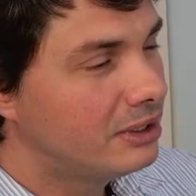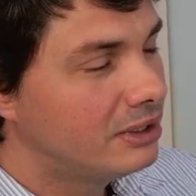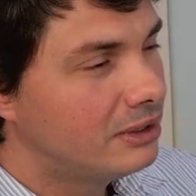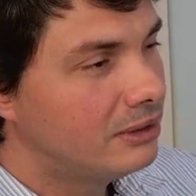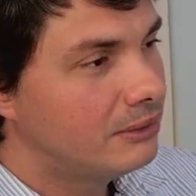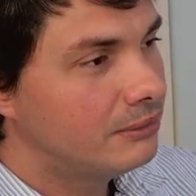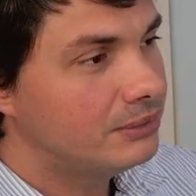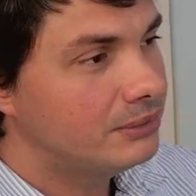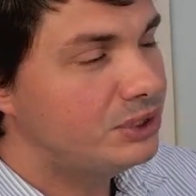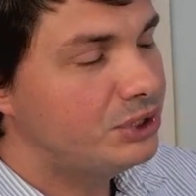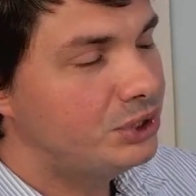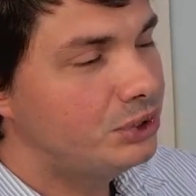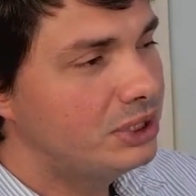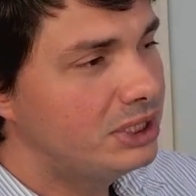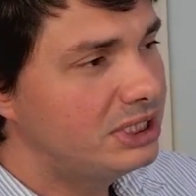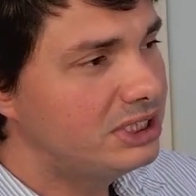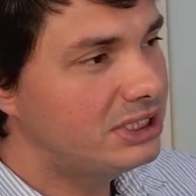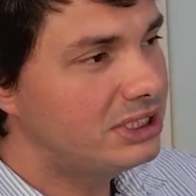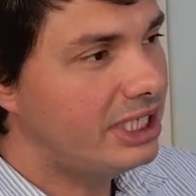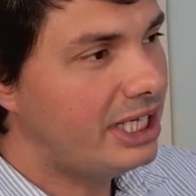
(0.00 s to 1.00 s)

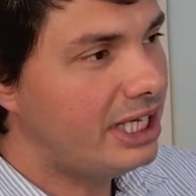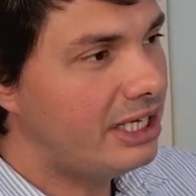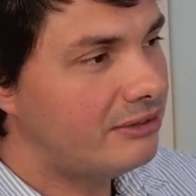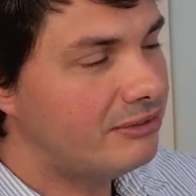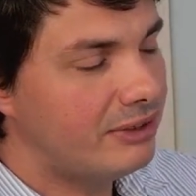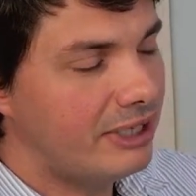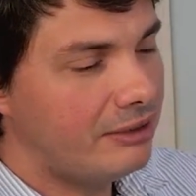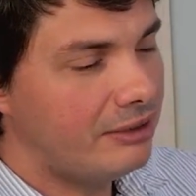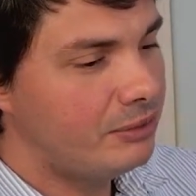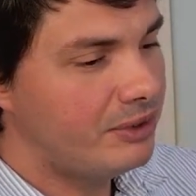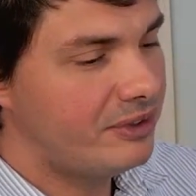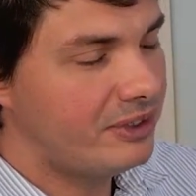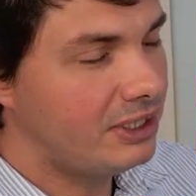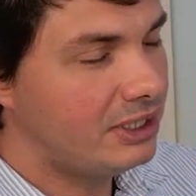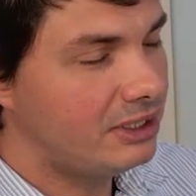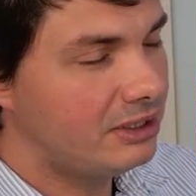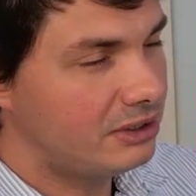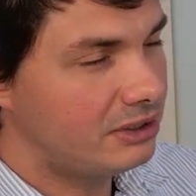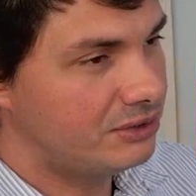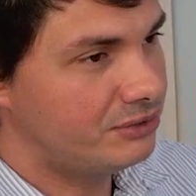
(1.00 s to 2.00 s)
Students, they have everything in
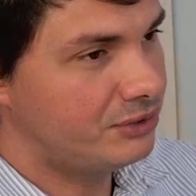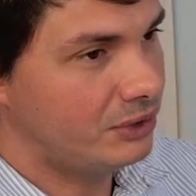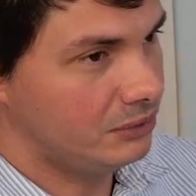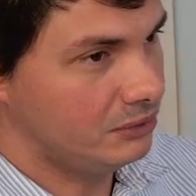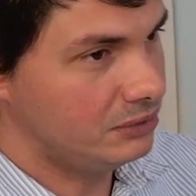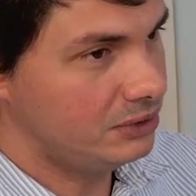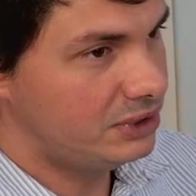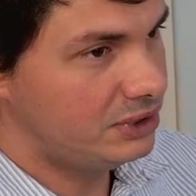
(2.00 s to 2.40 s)
their phones.